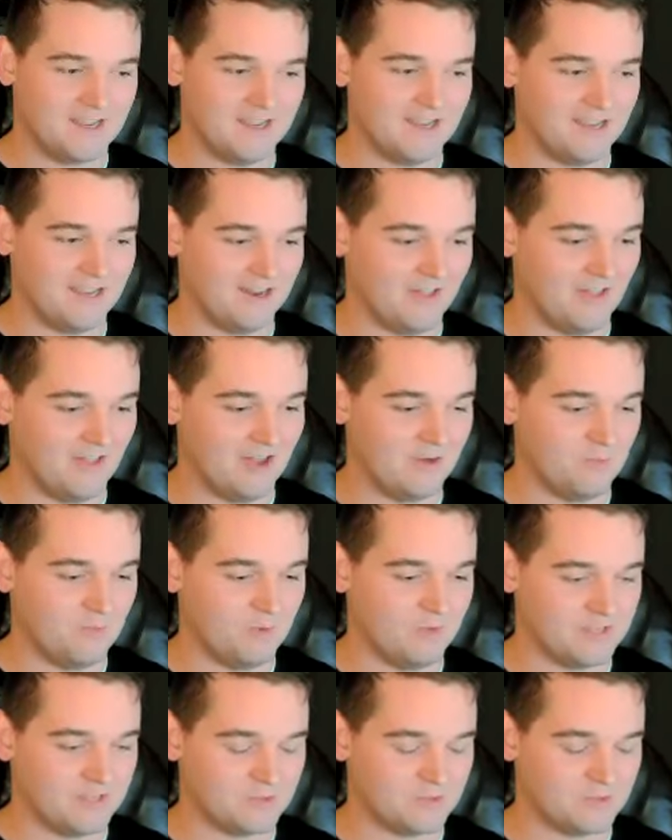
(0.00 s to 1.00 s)
in a lot of
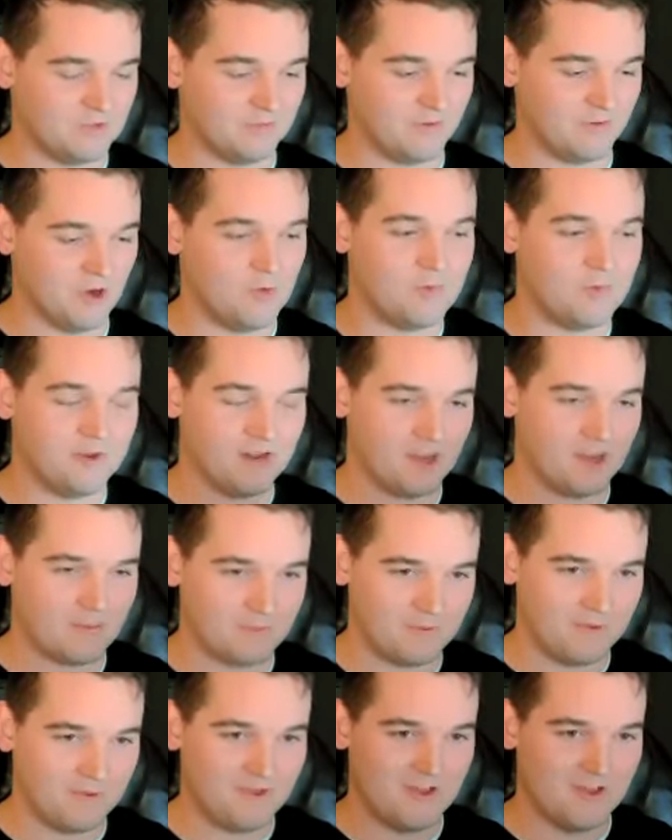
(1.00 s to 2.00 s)
ways, we've opened
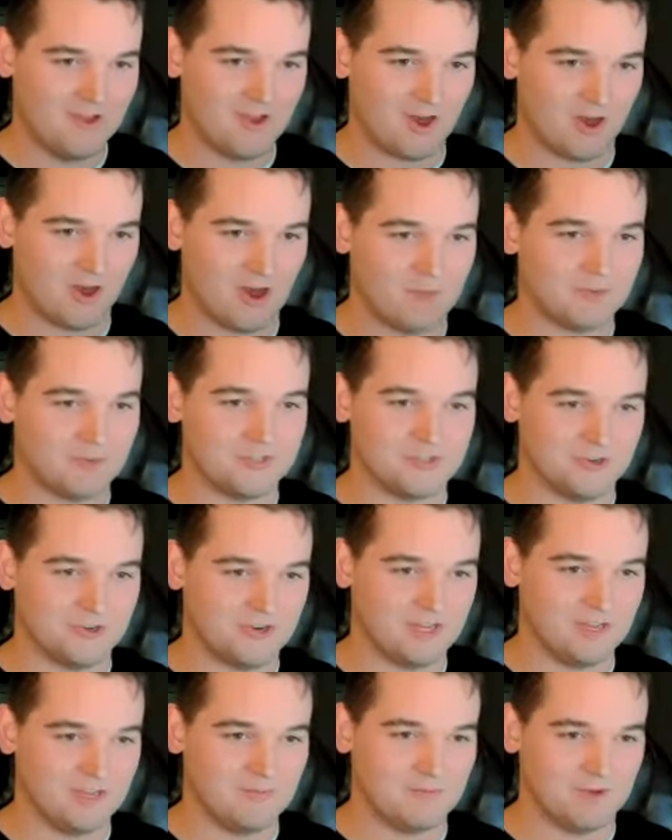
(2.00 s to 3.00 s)
up our
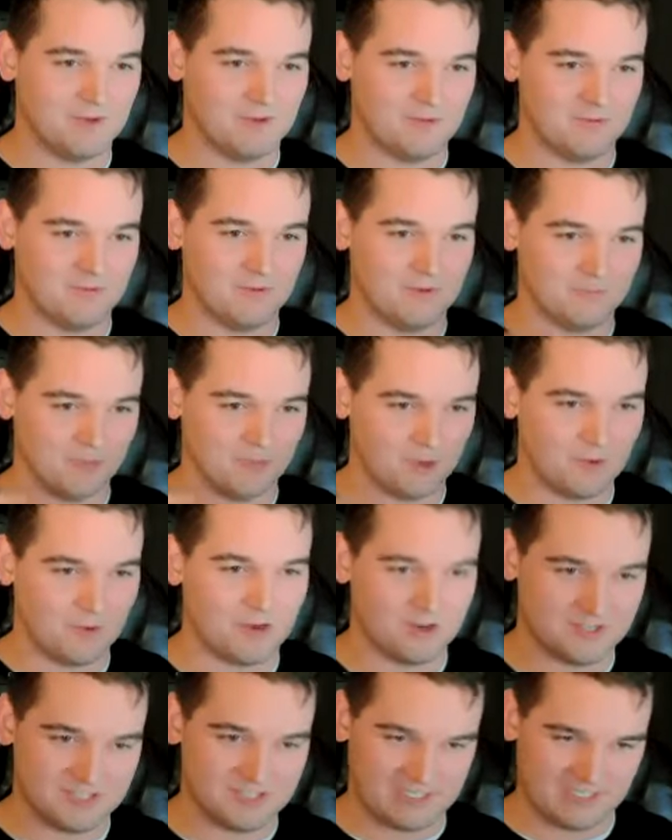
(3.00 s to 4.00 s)
opportunity, but we've lowered
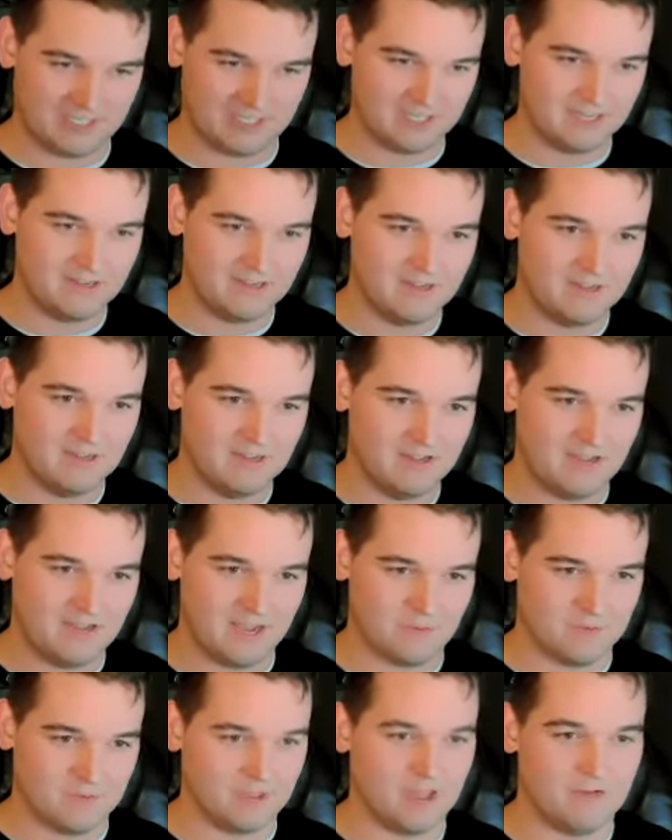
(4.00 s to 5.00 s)
our ceiling,
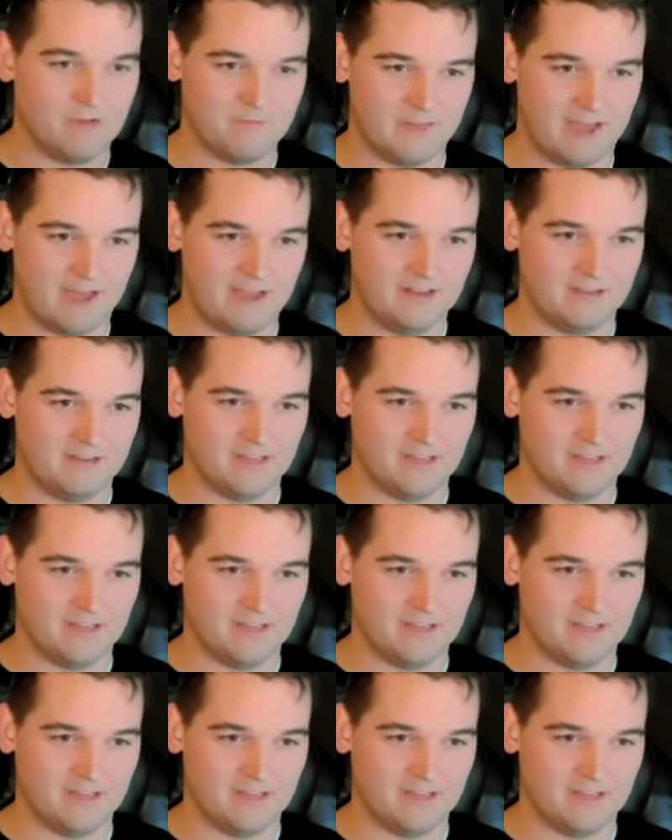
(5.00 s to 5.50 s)
and we love that.